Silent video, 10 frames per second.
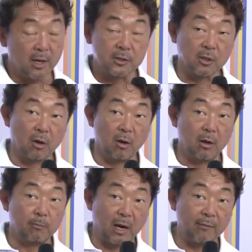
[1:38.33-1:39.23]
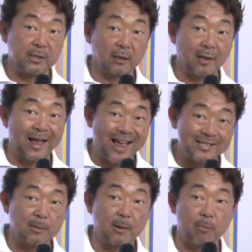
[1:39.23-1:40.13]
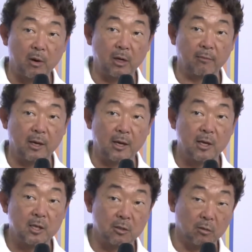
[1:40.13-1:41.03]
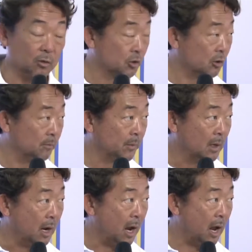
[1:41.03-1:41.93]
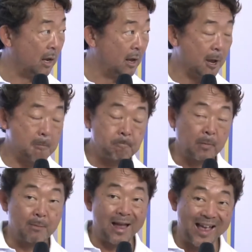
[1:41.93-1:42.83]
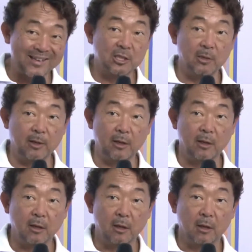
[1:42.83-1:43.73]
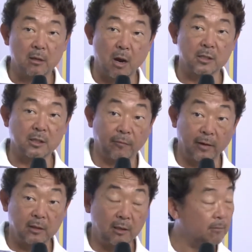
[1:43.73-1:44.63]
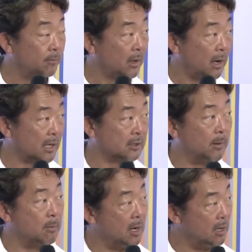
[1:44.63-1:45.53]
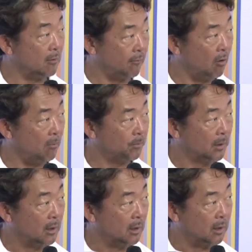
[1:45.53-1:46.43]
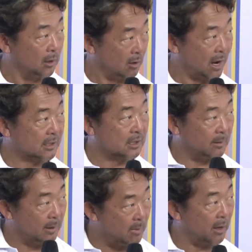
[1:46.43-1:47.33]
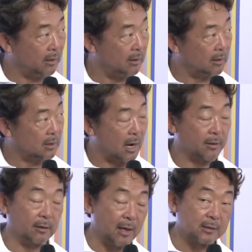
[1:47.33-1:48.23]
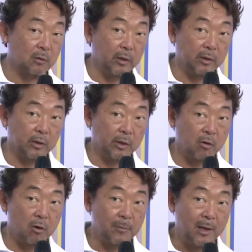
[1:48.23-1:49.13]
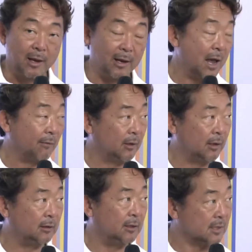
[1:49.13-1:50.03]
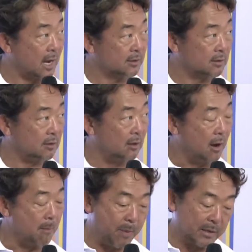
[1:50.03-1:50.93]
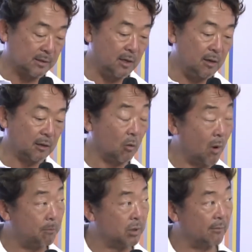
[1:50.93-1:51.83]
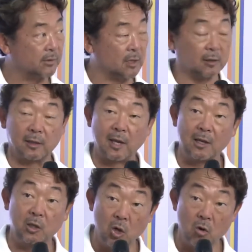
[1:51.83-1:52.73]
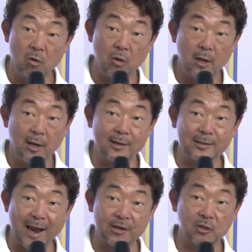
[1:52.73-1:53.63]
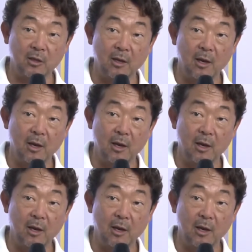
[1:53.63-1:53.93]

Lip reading: So private sector has to be part of a solution, and but has to be cost effective, has to be meaningful, has to be immediate. I think that's really critical. And after the disaster, best thing that what private sector can do is actually